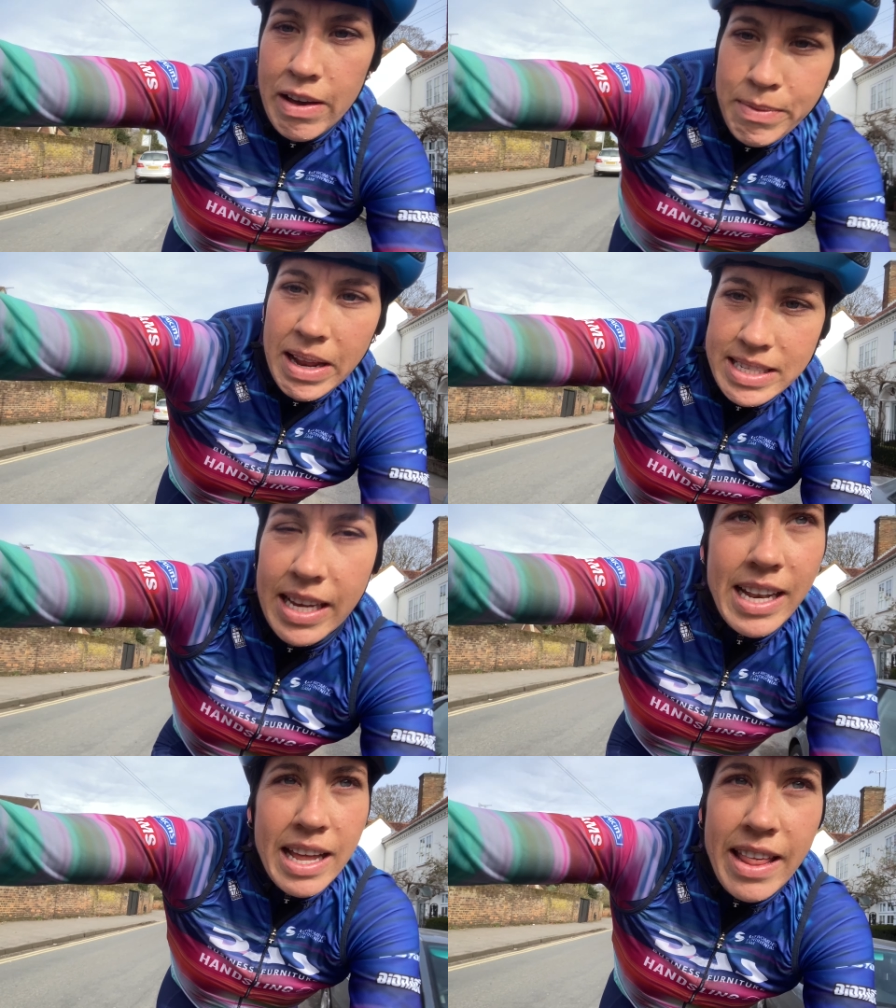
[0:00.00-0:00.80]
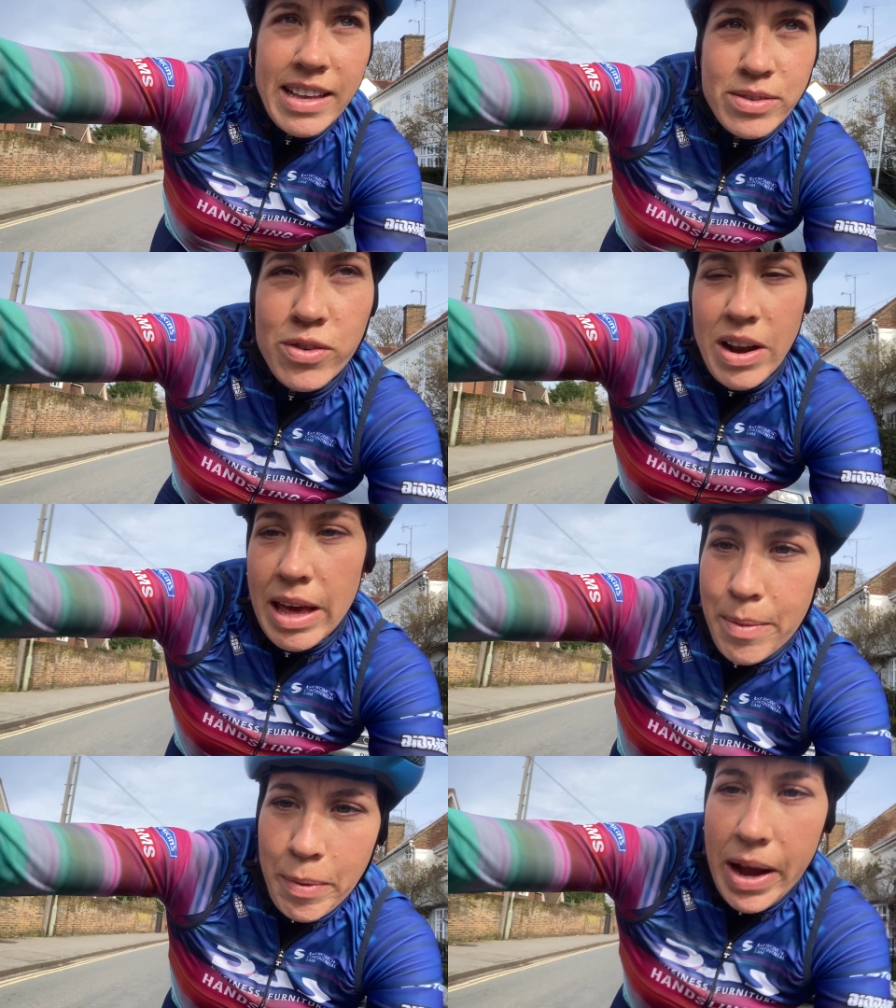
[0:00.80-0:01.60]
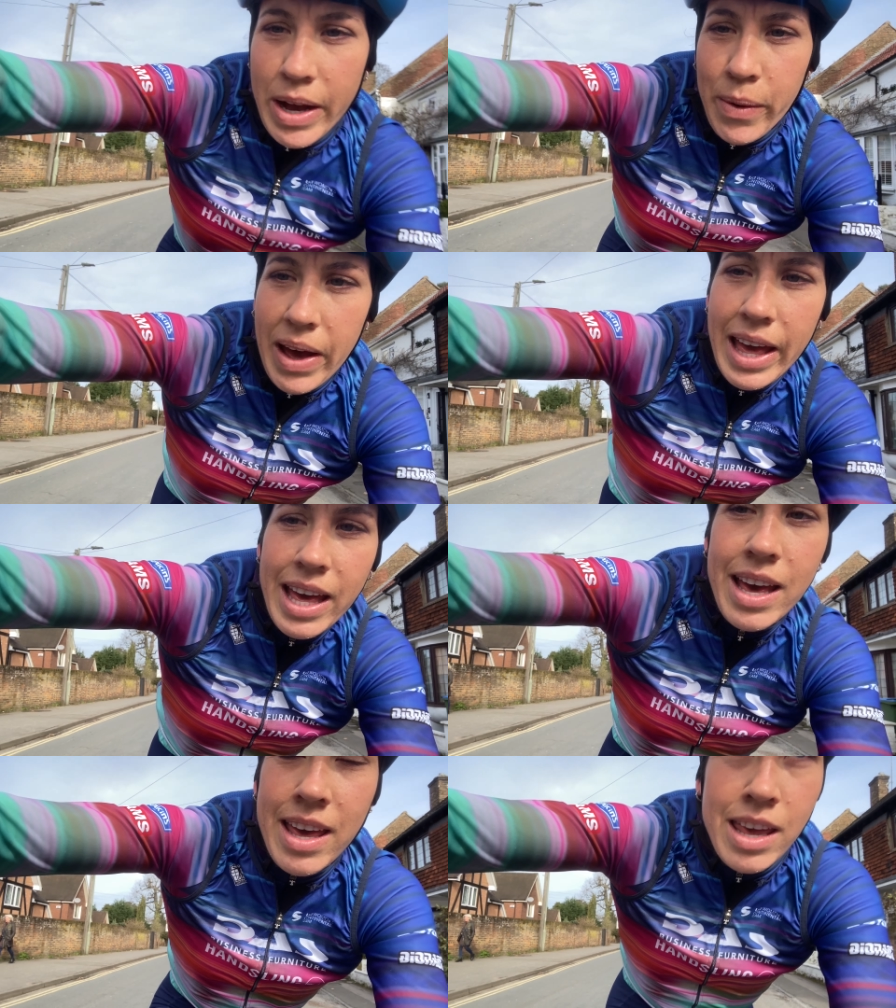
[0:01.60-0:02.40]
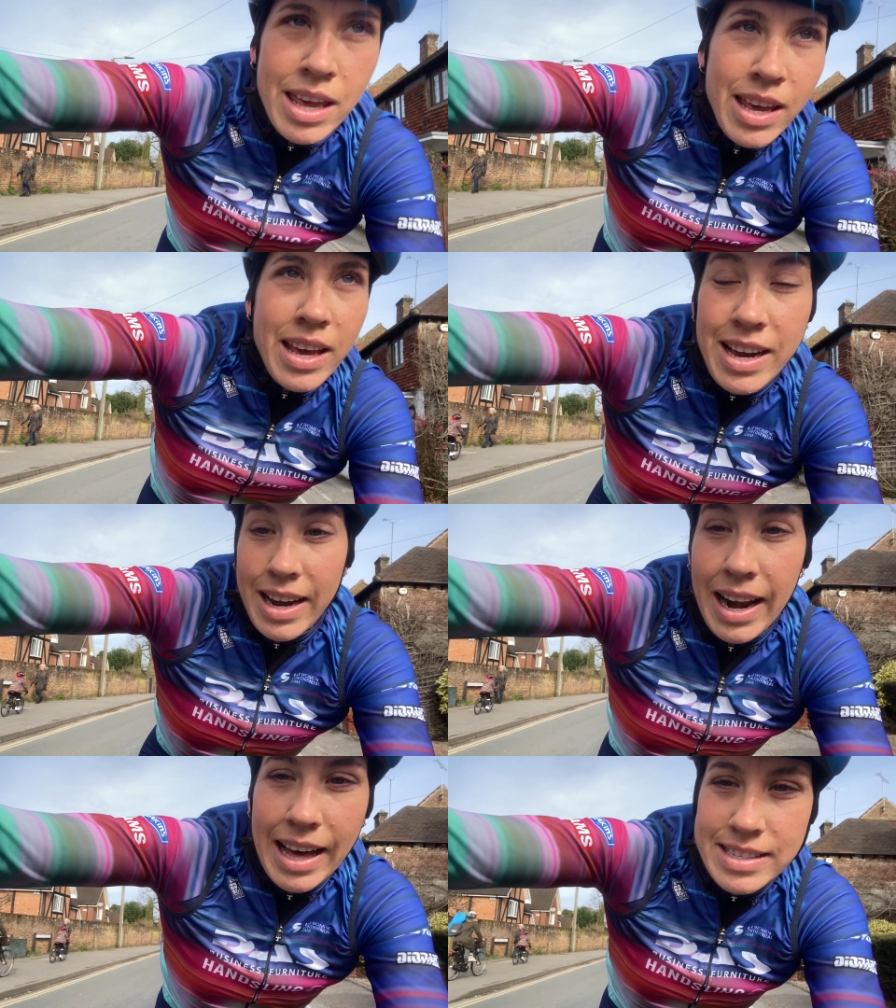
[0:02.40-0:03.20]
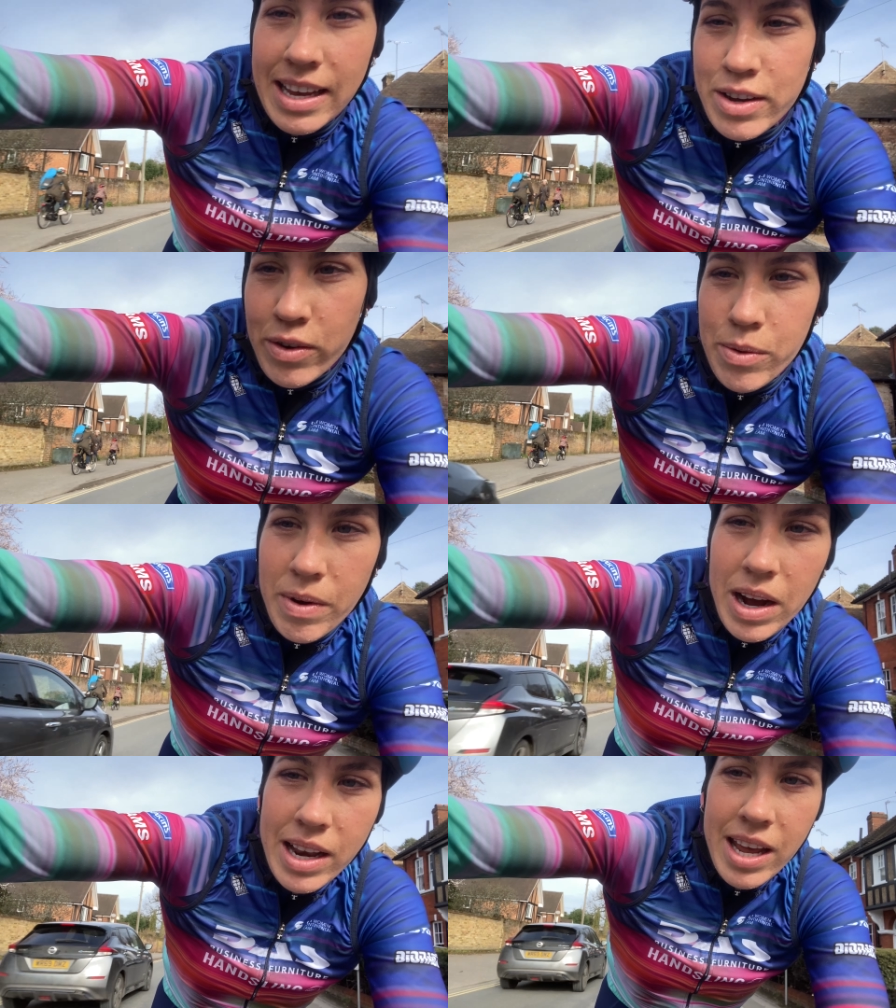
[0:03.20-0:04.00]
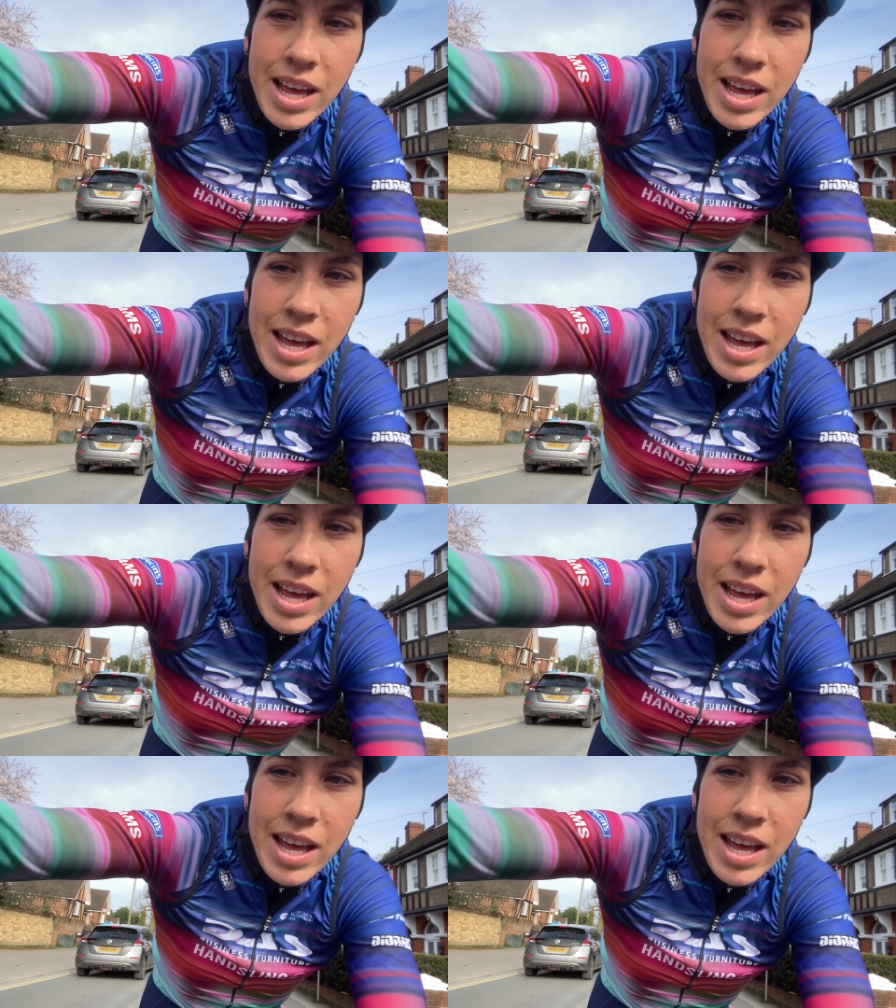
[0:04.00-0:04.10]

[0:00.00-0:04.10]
minutes in and there's already a breakaway. Classic group ride.